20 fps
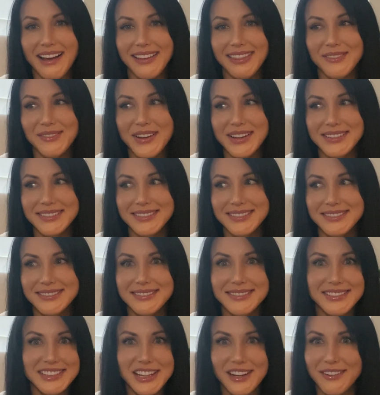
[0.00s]
Well,
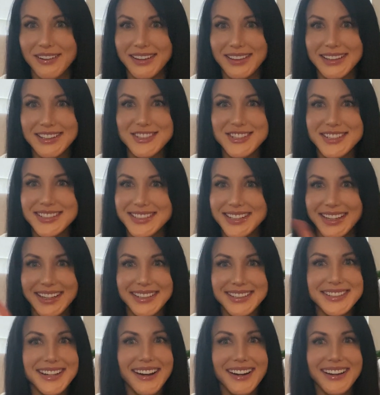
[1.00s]
you know what? Let's just
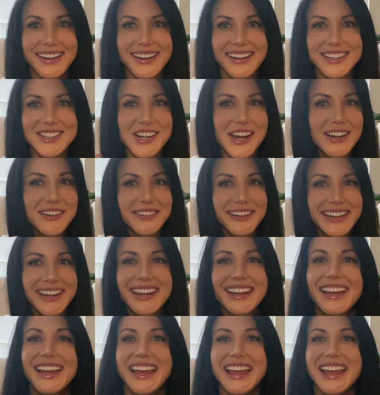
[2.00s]
get started, shall we?